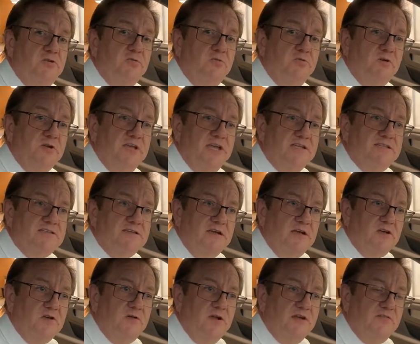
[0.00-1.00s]
you will get
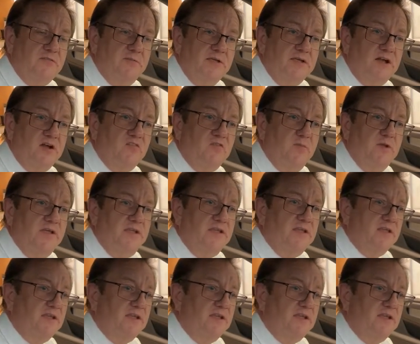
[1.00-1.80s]
credit from the government.